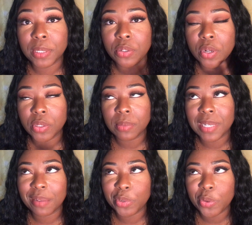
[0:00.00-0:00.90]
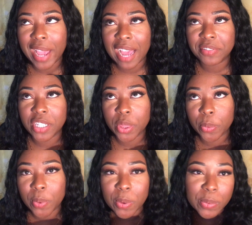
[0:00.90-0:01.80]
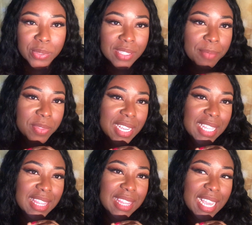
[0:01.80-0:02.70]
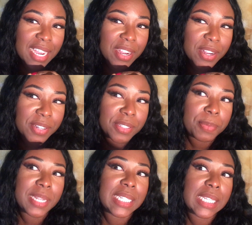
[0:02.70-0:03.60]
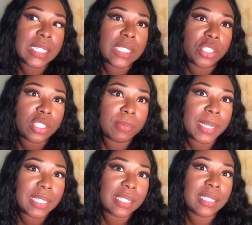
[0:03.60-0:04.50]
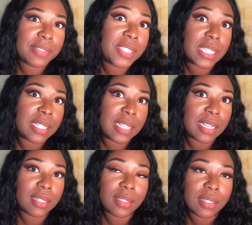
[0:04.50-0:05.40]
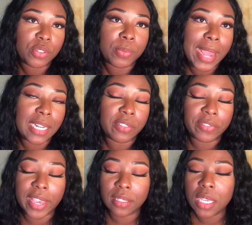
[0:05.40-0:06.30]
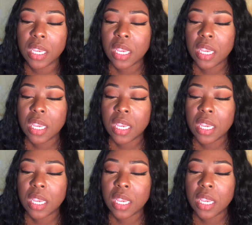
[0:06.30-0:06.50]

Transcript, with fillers: but, you know, sometimes you have to throw something in there depending just to make it, give it the, the, the dramatic effect.